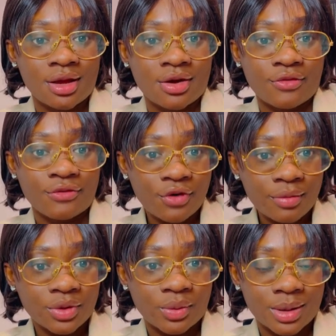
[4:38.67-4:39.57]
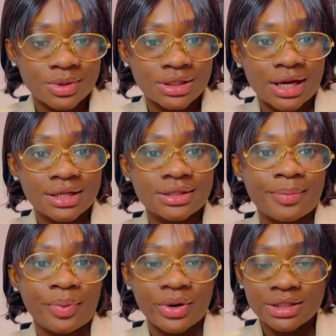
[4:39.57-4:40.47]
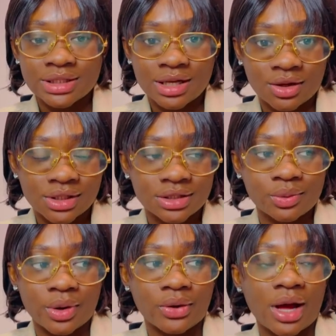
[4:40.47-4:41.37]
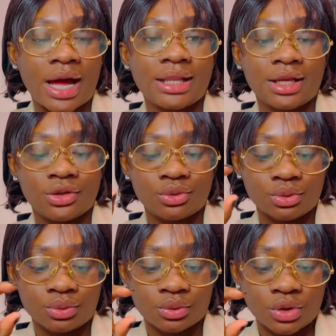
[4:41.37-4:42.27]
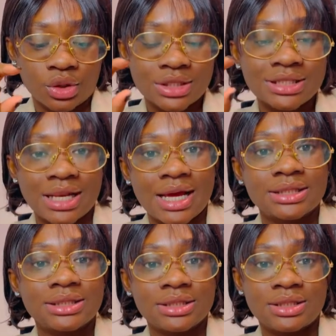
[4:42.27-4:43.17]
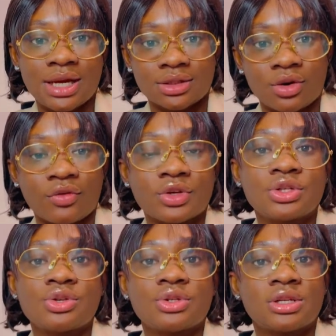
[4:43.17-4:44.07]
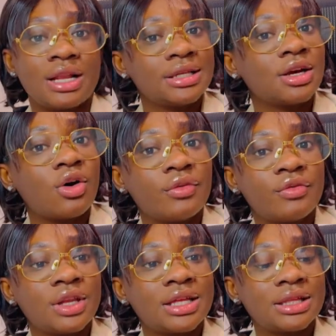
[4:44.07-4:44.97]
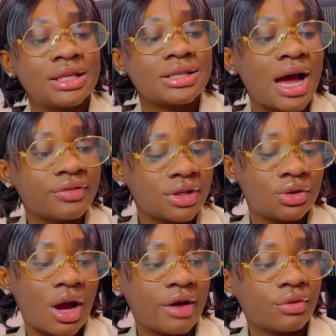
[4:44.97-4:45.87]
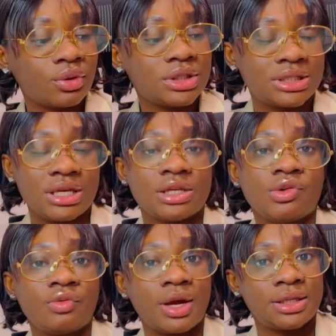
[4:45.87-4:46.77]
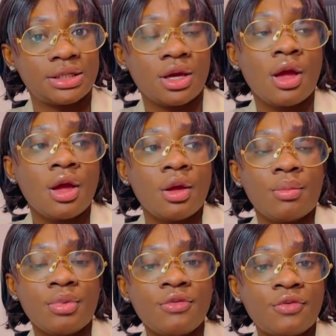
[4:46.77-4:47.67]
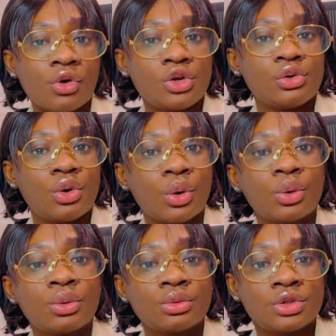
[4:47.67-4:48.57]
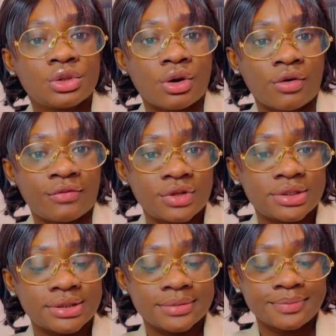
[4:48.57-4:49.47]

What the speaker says: from the website, print it out as well, and then you select the date. Obviously, you select a convenient date after you have all these things ready before you go to the office.